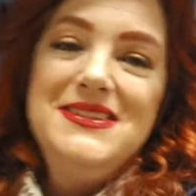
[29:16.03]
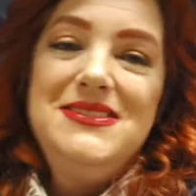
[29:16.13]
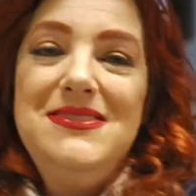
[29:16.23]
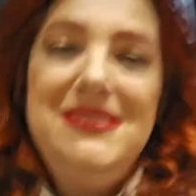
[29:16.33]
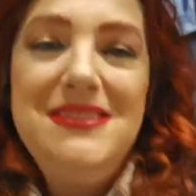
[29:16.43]

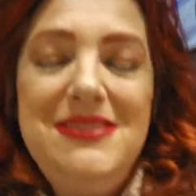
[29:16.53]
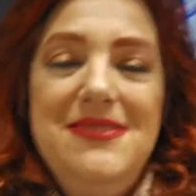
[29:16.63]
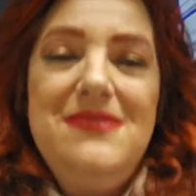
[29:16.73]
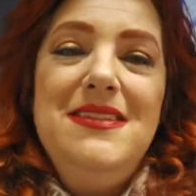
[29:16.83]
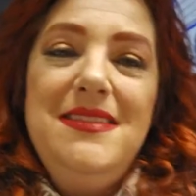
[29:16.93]
just
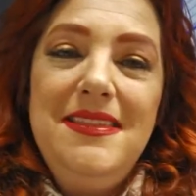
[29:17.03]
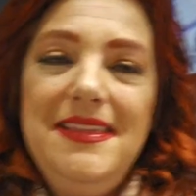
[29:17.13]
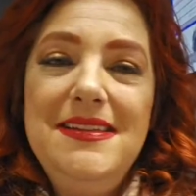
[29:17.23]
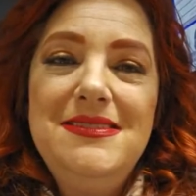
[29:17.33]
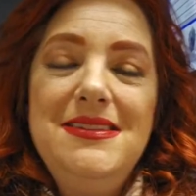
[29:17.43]
know that the
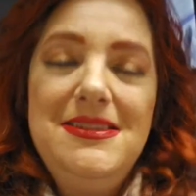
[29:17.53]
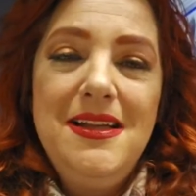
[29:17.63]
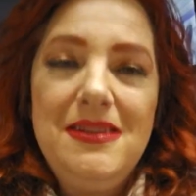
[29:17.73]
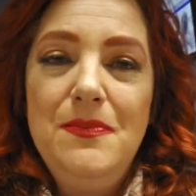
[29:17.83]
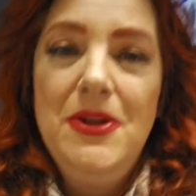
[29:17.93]
things I
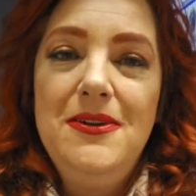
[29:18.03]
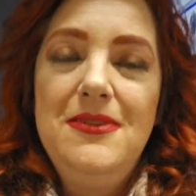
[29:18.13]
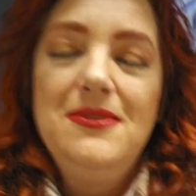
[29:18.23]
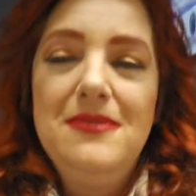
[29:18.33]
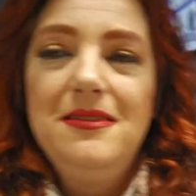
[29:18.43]
talk about
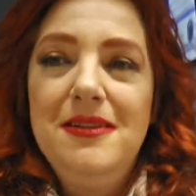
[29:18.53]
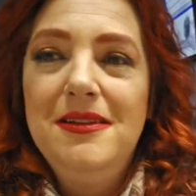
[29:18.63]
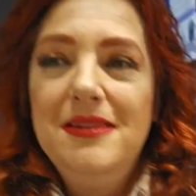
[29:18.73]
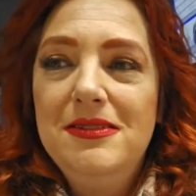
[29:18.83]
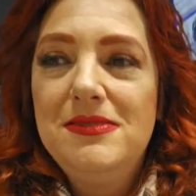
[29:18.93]

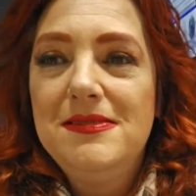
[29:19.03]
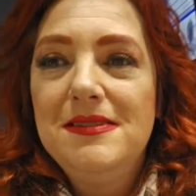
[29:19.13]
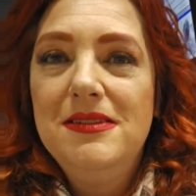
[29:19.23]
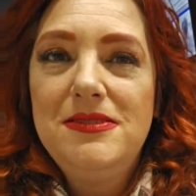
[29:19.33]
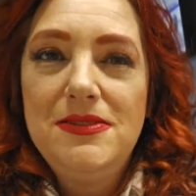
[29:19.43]
are
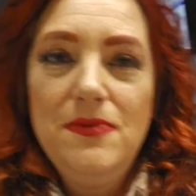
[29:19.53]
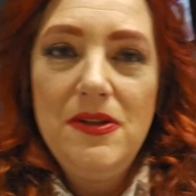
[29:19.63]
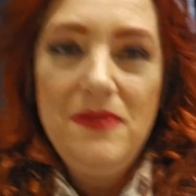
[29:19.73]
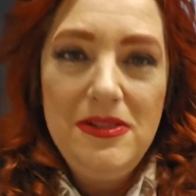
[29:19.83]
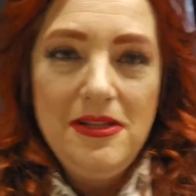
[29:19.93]
it's the way
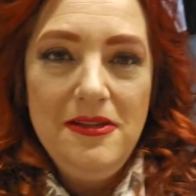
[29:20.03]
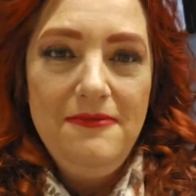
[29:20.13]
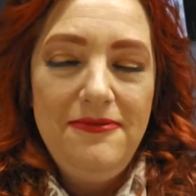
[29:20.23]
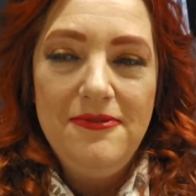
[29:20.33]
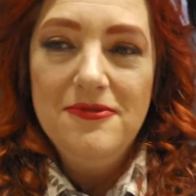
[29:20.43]
we live.
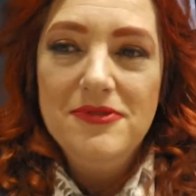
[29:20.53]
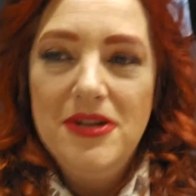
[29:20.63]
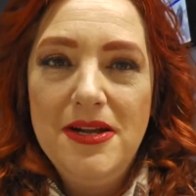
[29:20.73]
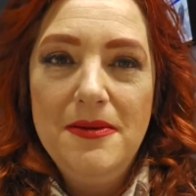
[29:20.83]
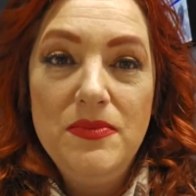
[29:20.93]

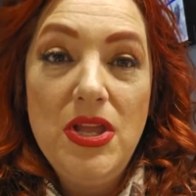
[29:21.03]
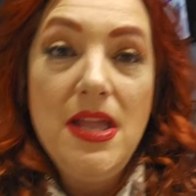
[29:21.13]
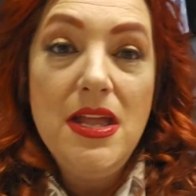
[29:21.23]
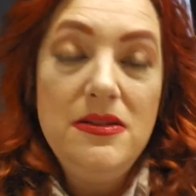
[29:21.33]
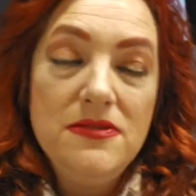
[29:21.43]

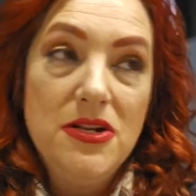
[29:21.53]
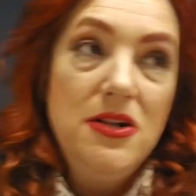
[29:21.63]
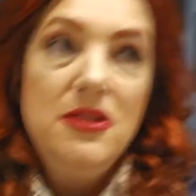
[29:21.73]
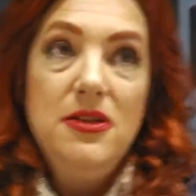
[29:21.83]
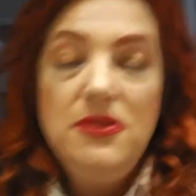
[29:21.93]
And
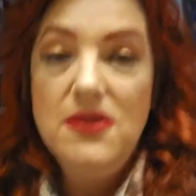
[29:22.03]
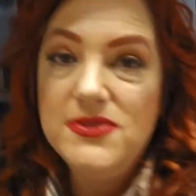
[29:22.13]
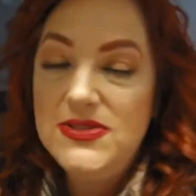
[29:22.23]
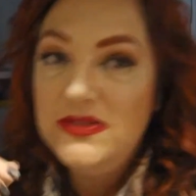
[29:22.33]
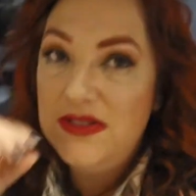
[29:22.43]
you
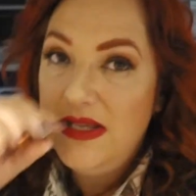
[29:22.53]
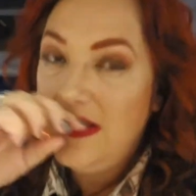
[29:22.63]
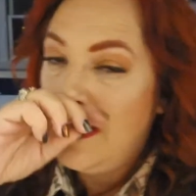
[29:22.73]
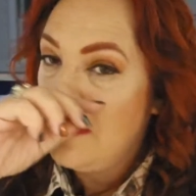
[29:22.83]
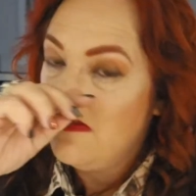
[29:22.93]
also see,
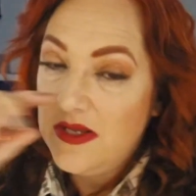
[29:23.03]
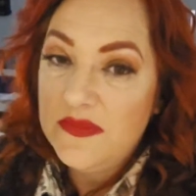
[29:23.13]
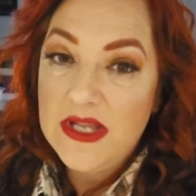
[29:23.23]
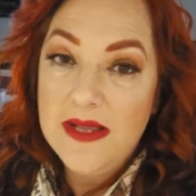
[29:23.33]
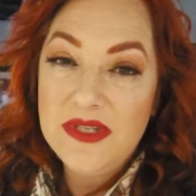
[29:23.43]
like,
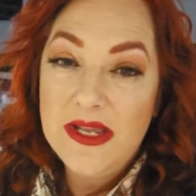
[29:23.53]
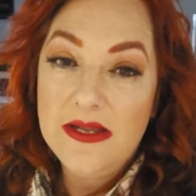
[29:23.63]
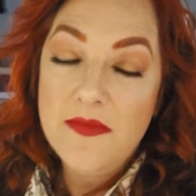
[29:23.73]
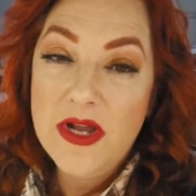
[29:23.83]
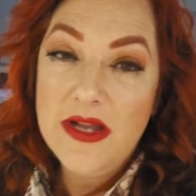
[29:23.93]
sometimes I'll
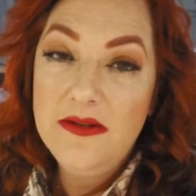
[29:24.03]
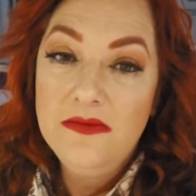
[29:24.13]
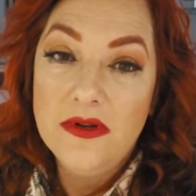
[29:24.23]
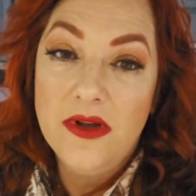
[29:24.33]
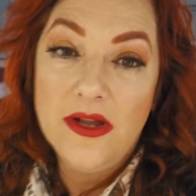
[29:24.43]

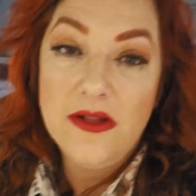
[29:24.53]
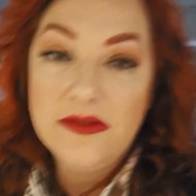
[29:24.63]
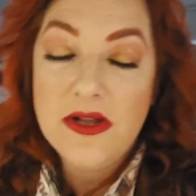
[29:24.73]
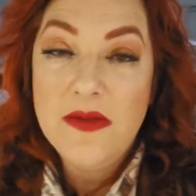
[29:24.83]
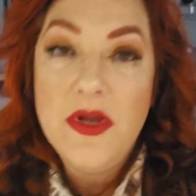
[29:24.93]

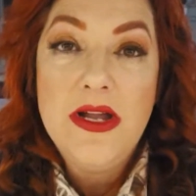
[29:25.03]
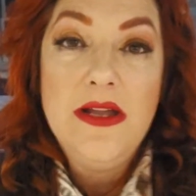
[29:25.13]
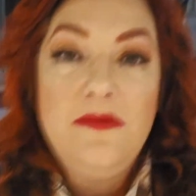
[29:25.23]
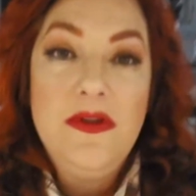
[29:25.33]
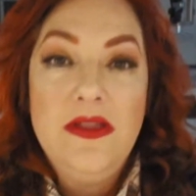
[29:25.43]
come
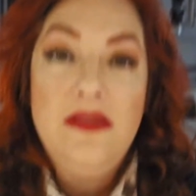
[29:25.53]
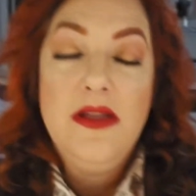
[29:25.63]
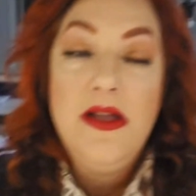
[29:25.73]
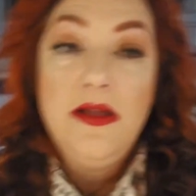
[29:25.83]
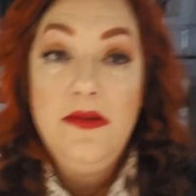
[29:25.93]
on with
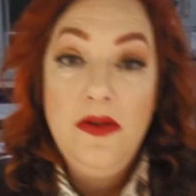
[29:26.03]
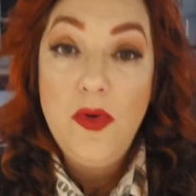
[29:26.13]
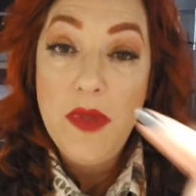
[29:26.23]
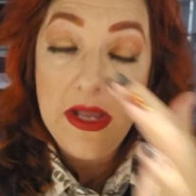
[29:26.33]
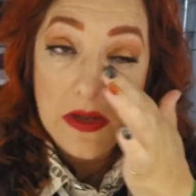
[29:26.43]
no
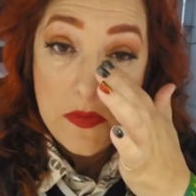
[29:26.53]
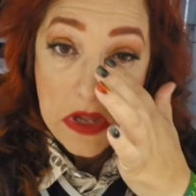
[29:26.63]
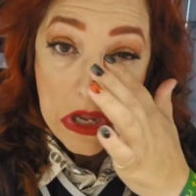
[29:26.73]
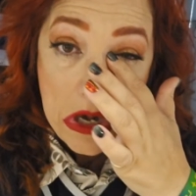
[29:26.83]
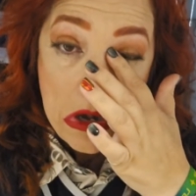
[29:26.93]
makeup
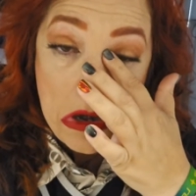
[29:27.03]
on,